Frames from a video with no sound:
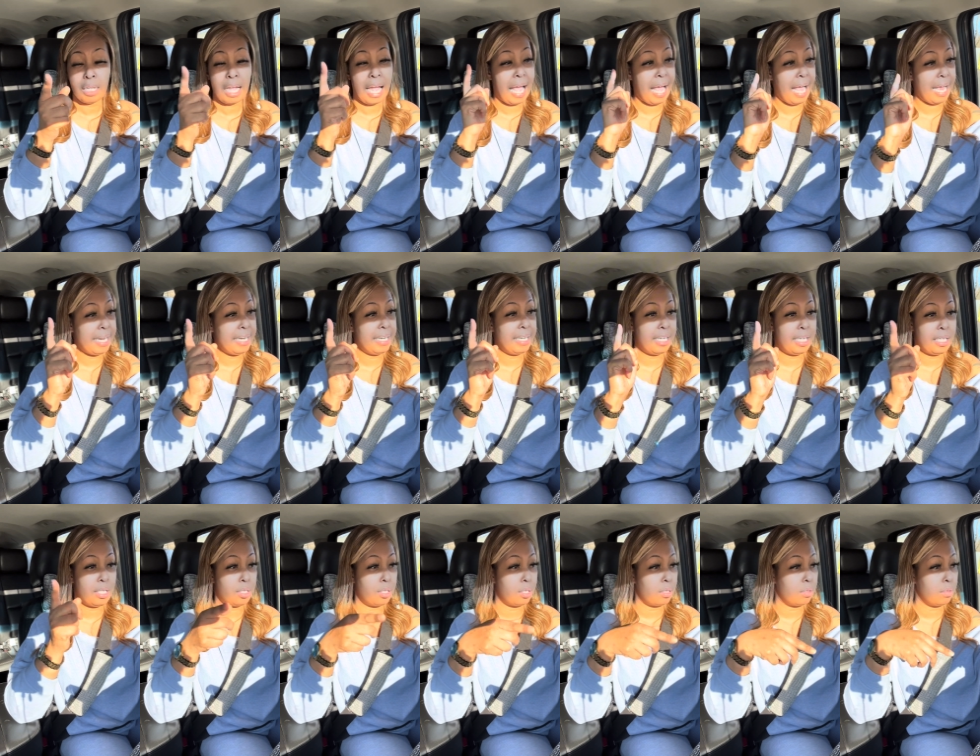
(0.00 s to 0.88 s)
I
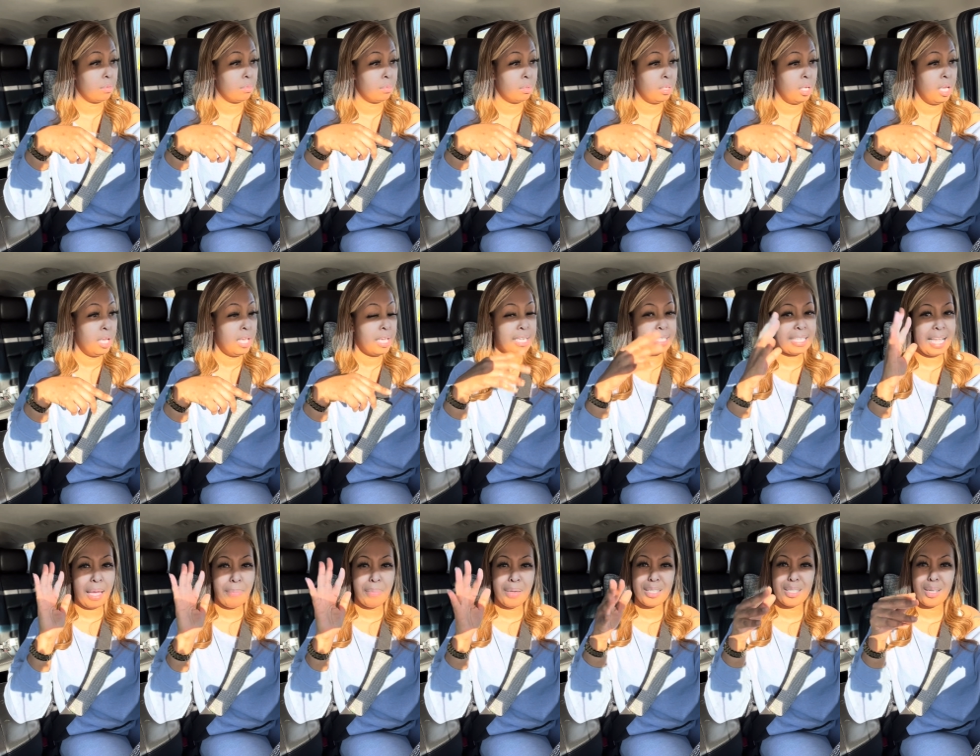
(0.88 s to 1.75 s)
need to. Because
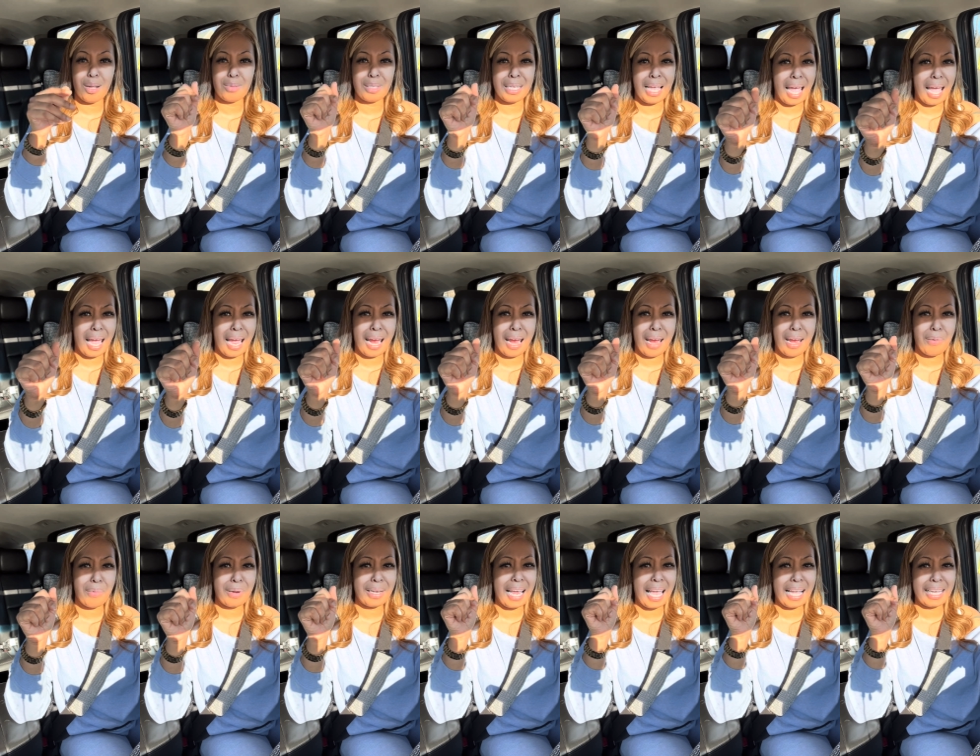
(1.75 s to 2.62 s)
I be so
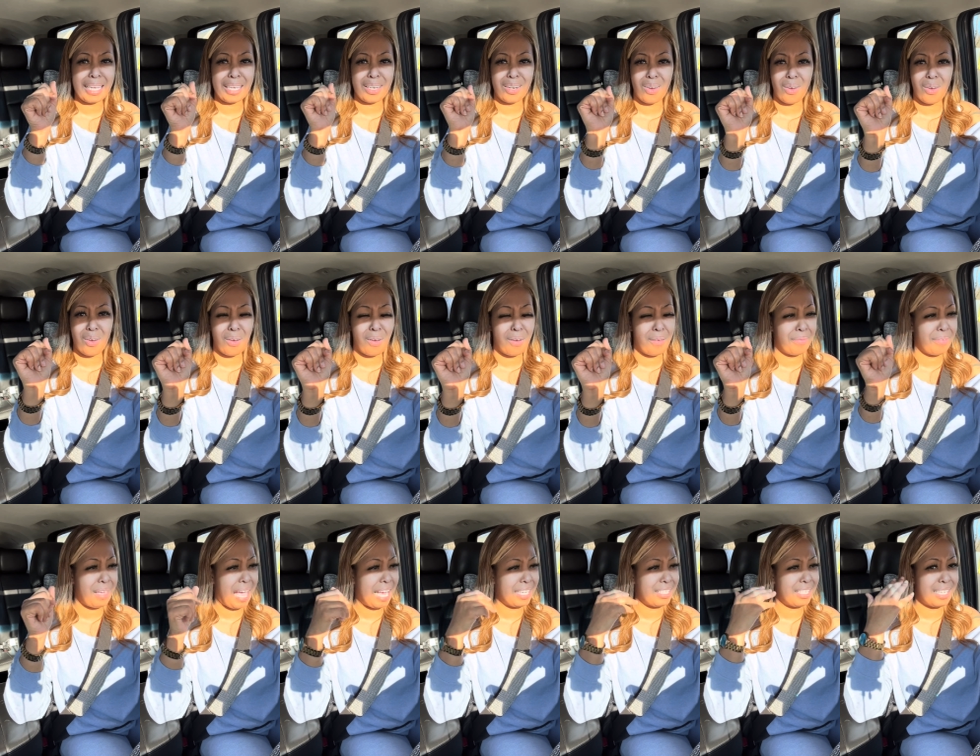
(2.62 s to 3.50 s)
tired when I get off.
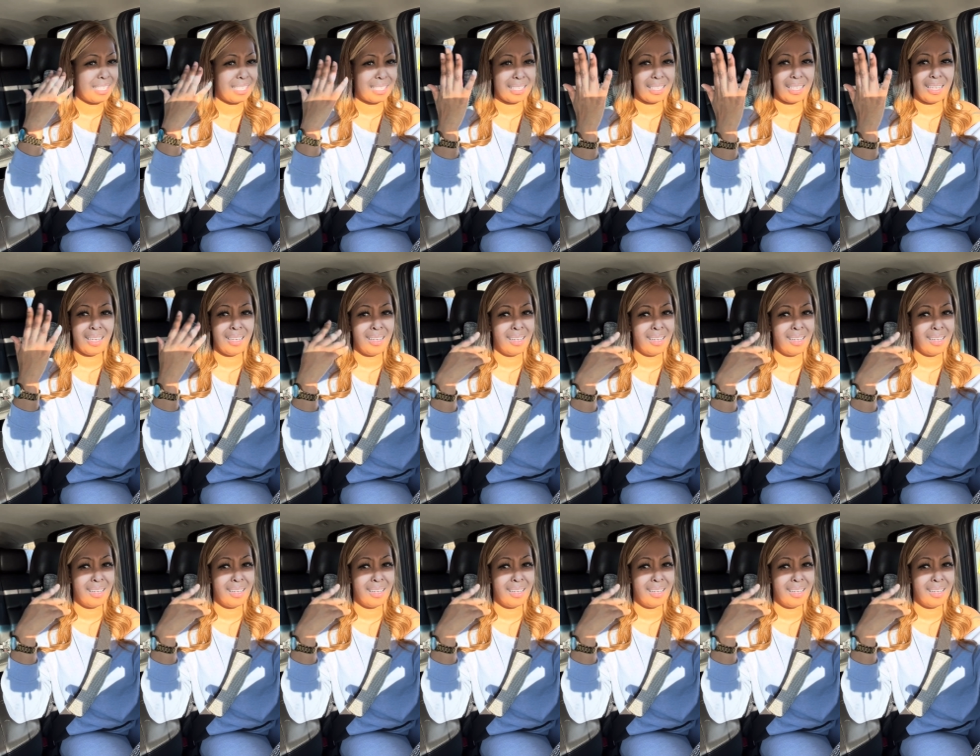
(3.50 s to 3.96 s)
I just,